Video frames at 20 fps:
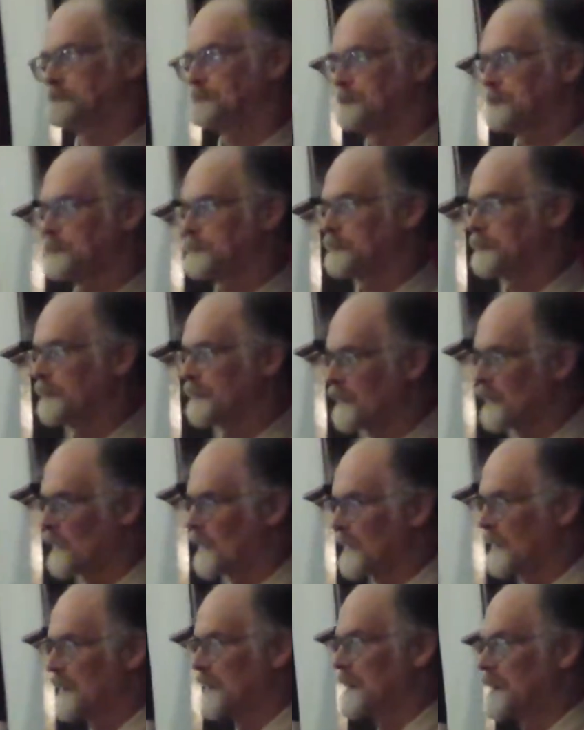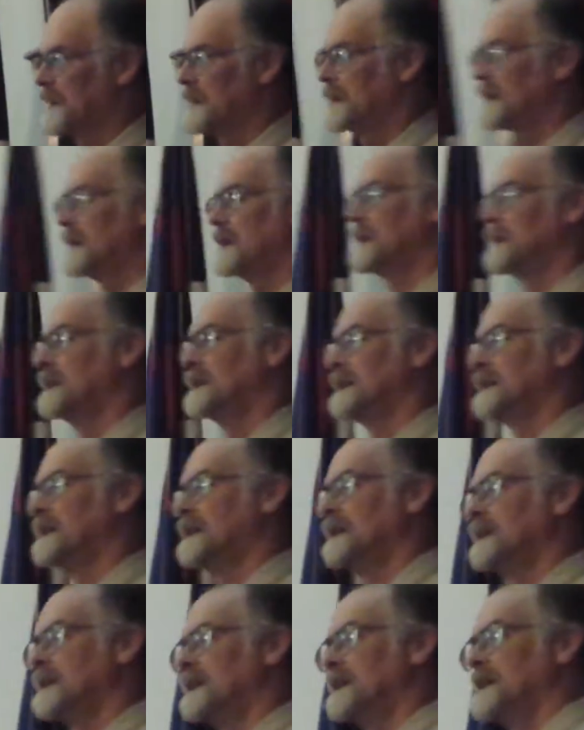
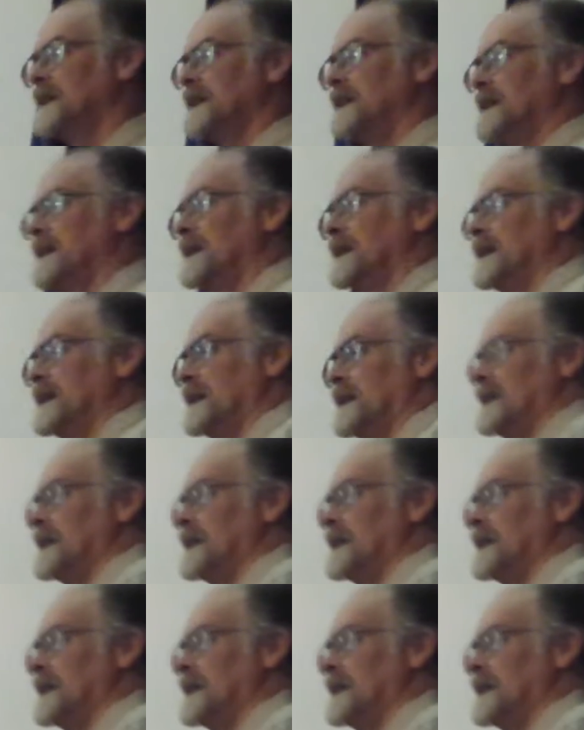Nothing is said.